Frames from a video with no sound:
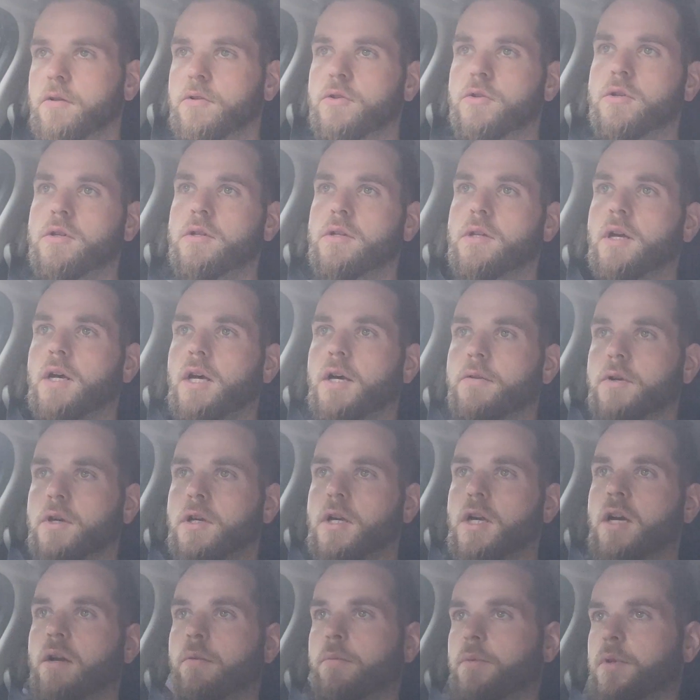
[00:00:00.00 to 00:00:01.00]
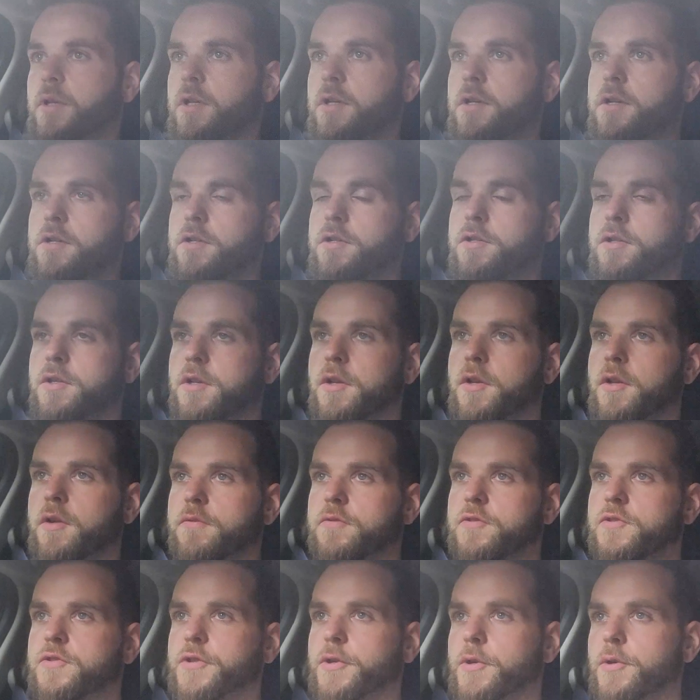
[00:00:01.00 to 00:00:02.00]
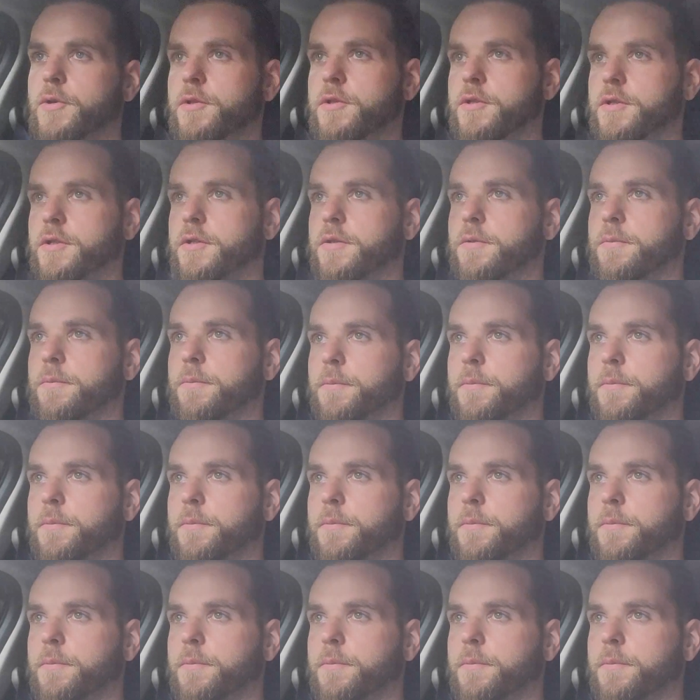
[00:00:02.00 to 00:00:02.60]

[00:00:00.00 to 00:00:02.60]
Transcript: You can have a combination of solar